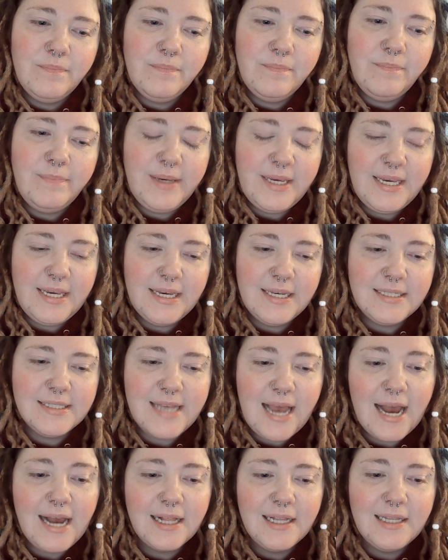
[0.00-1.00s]
be
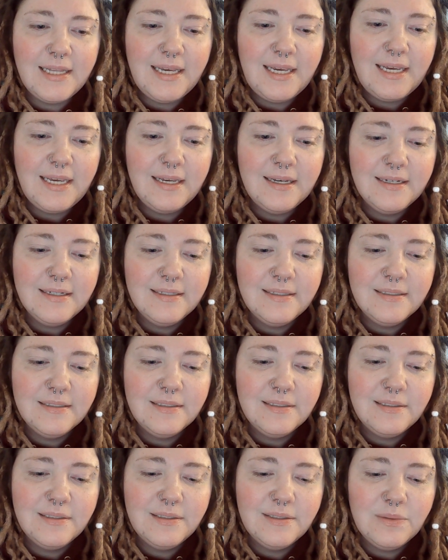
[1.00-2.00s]
exactly
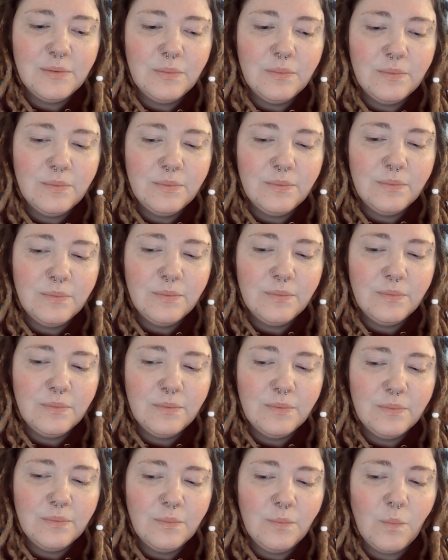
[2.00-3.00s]

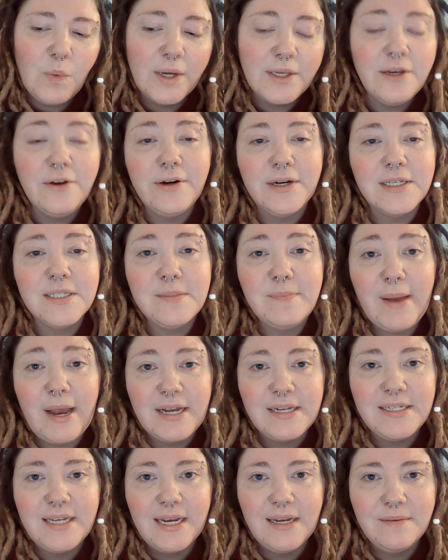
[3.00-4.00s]
what you're
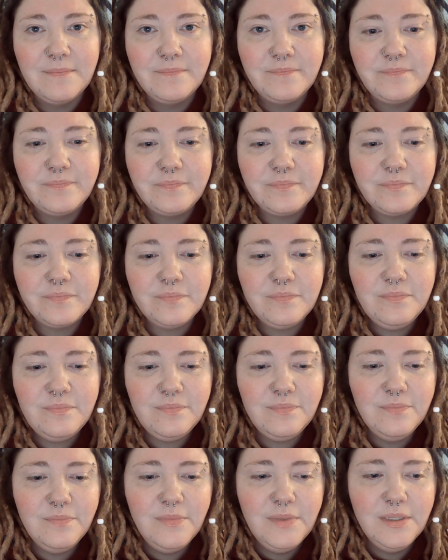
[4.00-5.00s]
expecting.
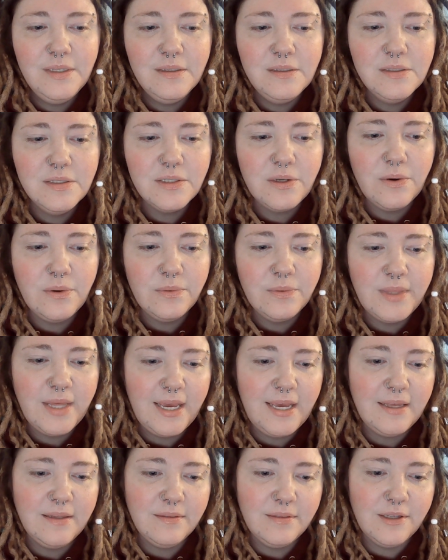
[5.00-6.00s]
So
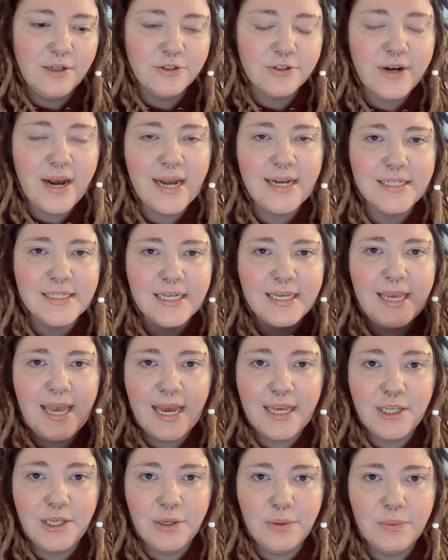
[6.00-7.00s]
they're trying to
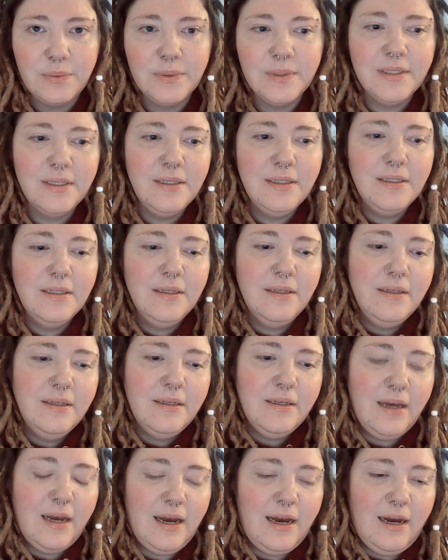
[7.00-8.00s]
get you
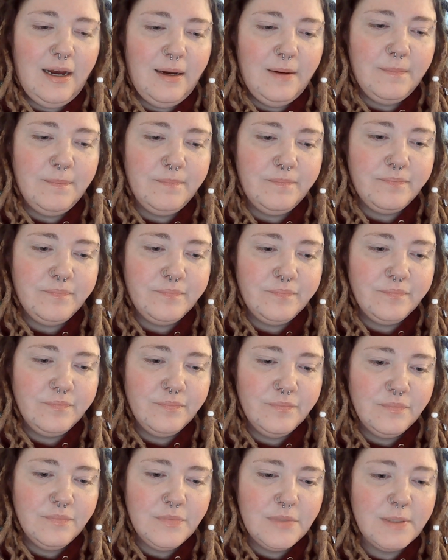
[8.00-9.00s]

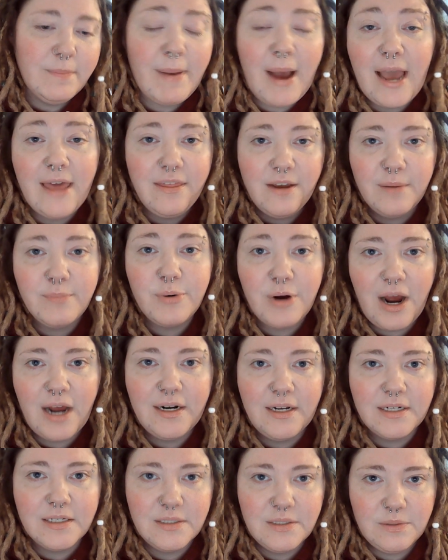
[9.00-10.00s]
to buy their
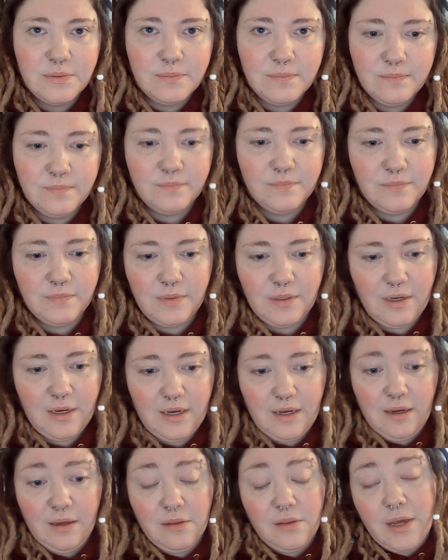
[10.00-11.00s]
product
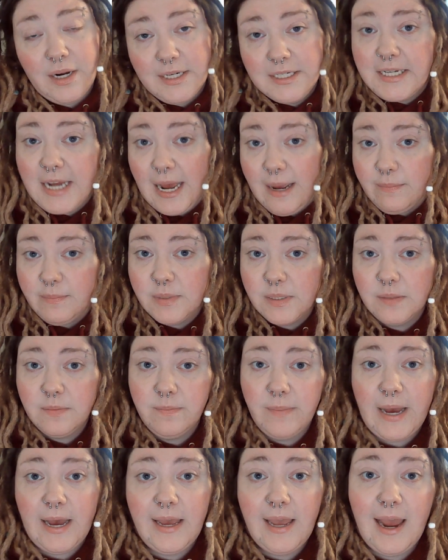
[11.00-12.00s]
a lot of times
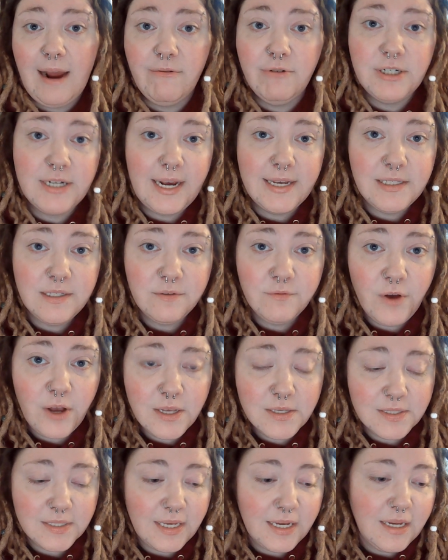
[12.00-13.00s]
by advertising
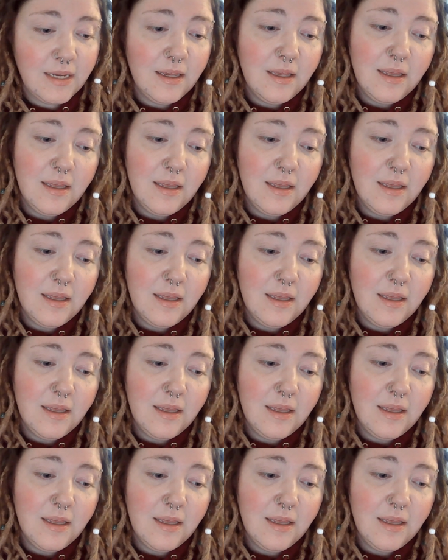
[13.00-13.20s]
falsely.